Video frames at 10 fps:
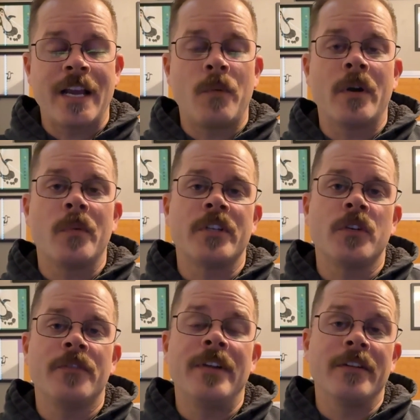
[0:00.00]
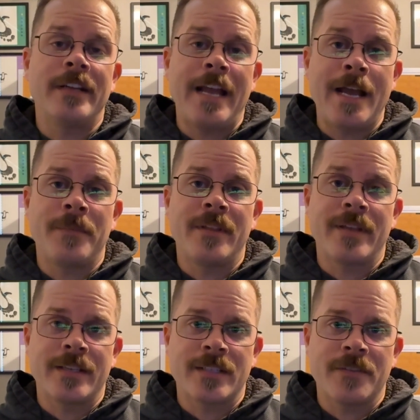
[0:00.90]
I want to wish you a very happy
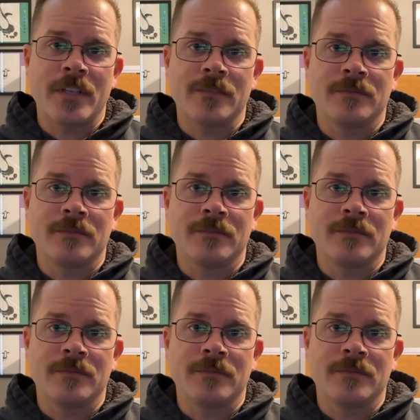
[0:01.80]
Thanksgiving.